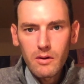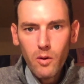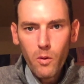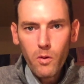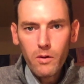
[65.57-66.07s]

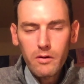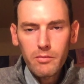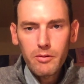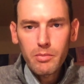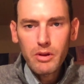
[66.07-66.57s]
orb
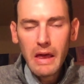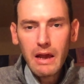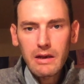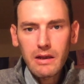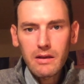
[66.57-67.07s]
or
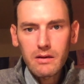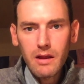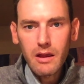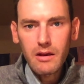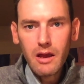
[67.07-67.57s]
planet,
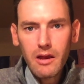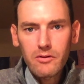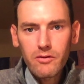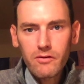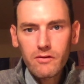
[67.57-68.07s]
and I
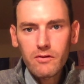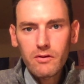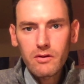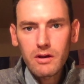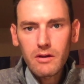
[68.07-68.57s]

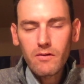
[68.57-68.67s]
understood it